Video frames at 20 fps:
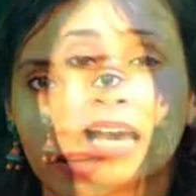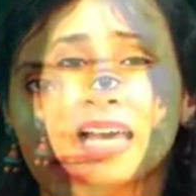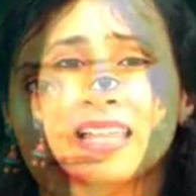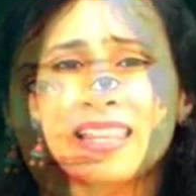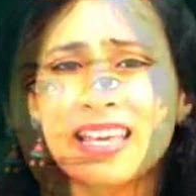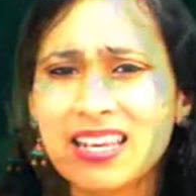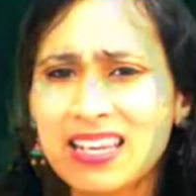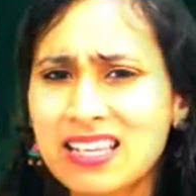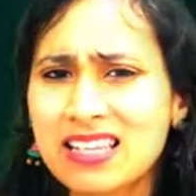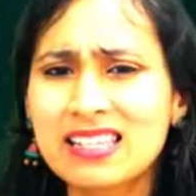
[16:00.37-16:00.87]

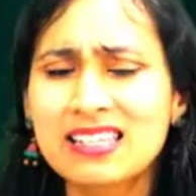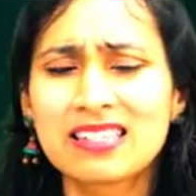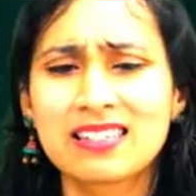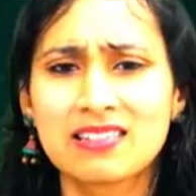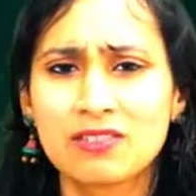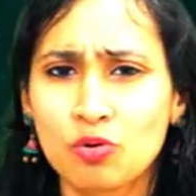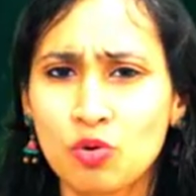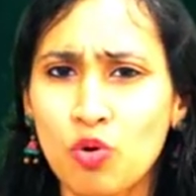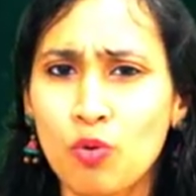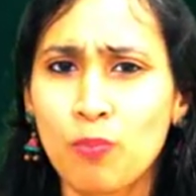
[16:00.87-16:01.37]
There is
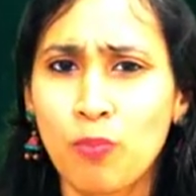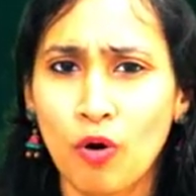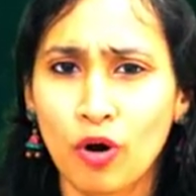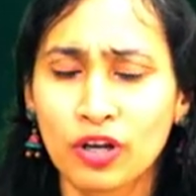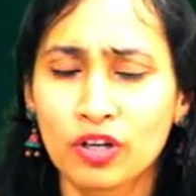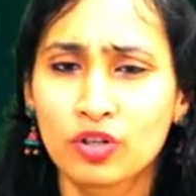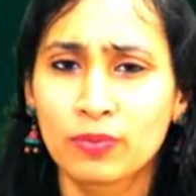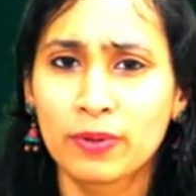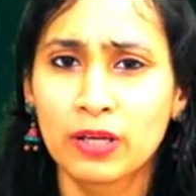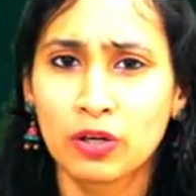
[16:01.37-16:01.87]
no
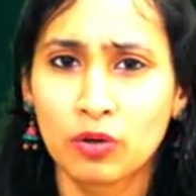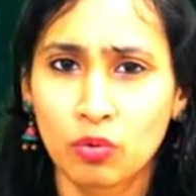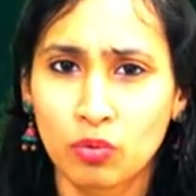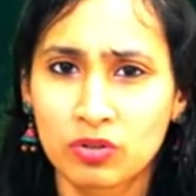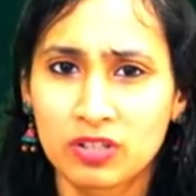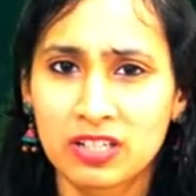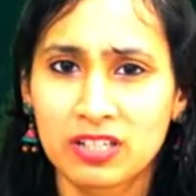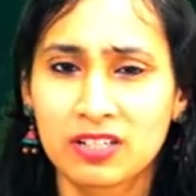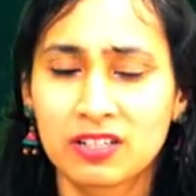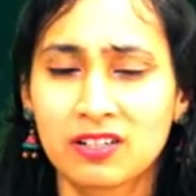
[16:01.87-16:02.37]
point to be
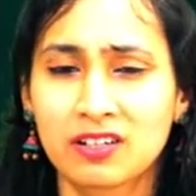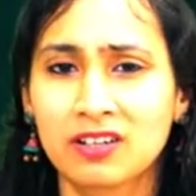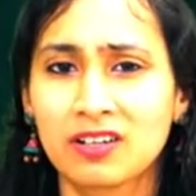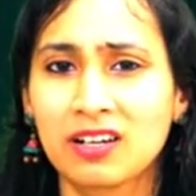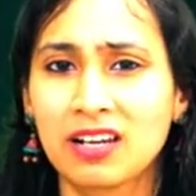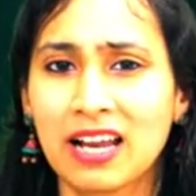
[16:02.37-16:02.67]
noted here